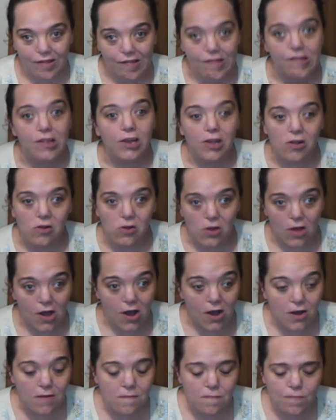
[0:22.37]
this is a little
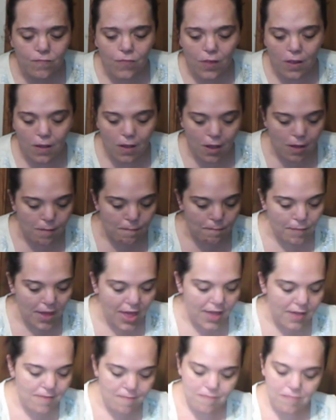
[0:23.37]
long,
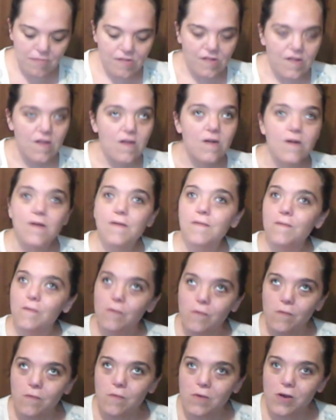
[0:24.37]
but still,
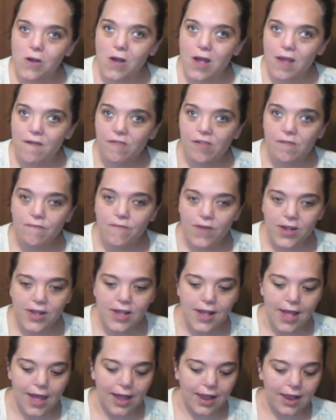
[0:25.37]
we're going to have some
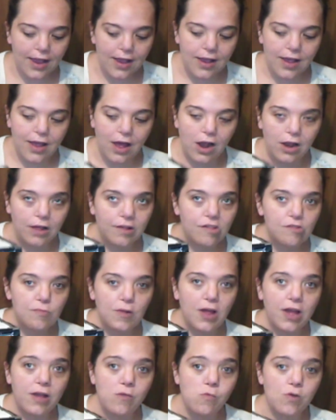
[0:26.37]
fun today. I'll
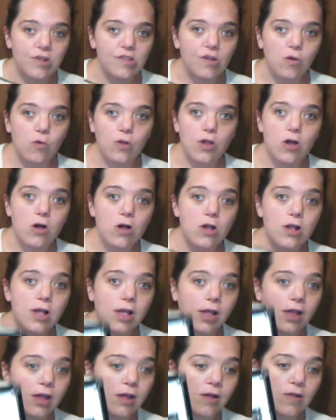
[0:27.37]
explain what's going
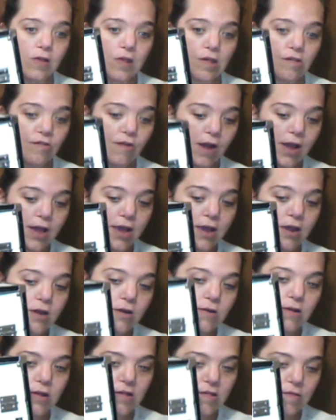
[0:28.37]
on and this right
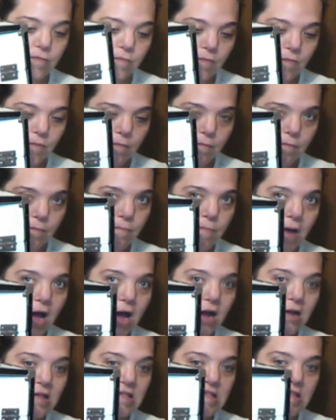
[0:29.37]
here, this
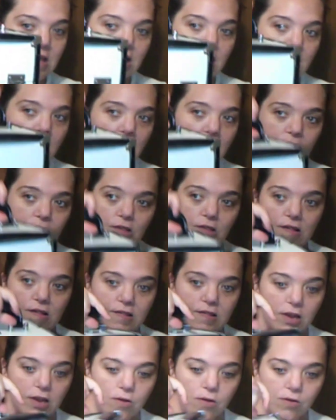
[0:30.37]
box,
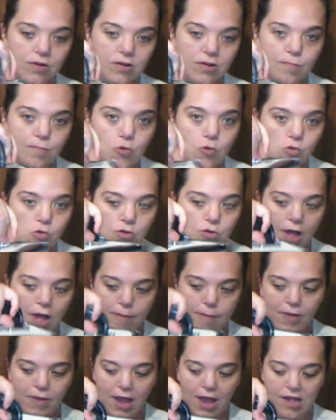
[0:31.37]
this is a little caboodle
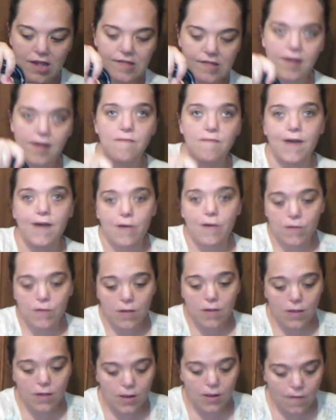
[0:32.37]
type case I
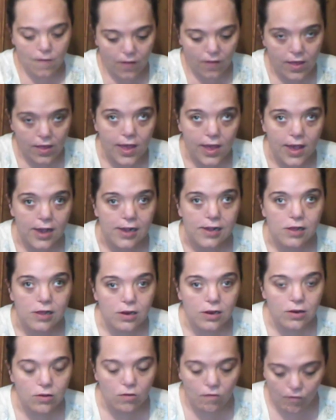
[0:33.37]
found at
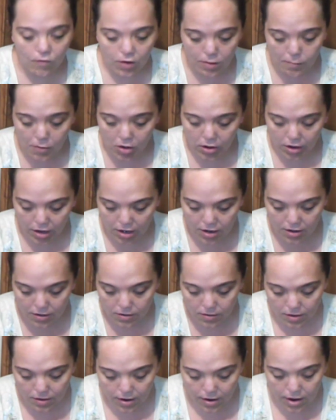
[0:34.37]
a little flea market
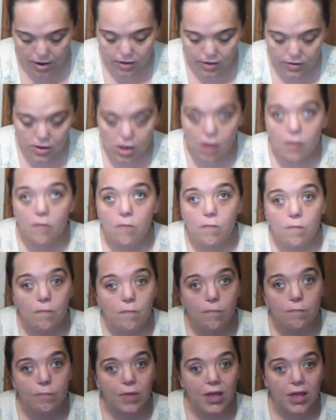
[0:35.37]
here. It all
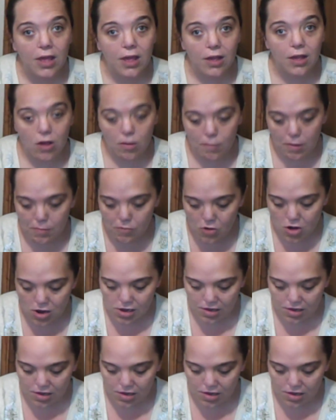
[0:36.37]
be getting all my